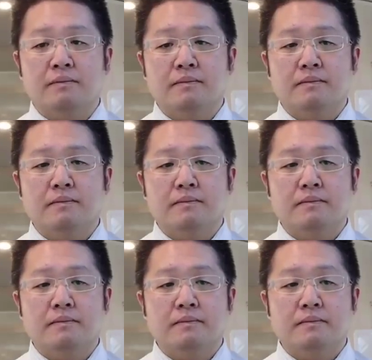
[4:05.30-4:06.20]

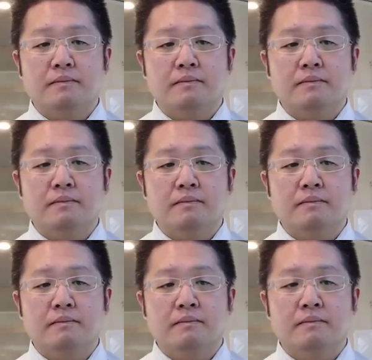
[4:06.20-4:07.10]

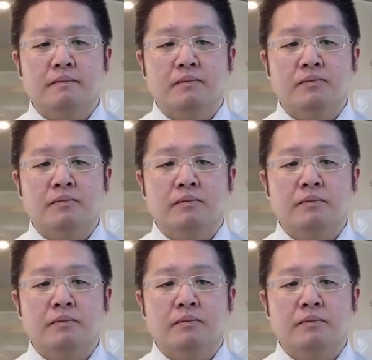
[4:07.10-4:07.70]
[no speech]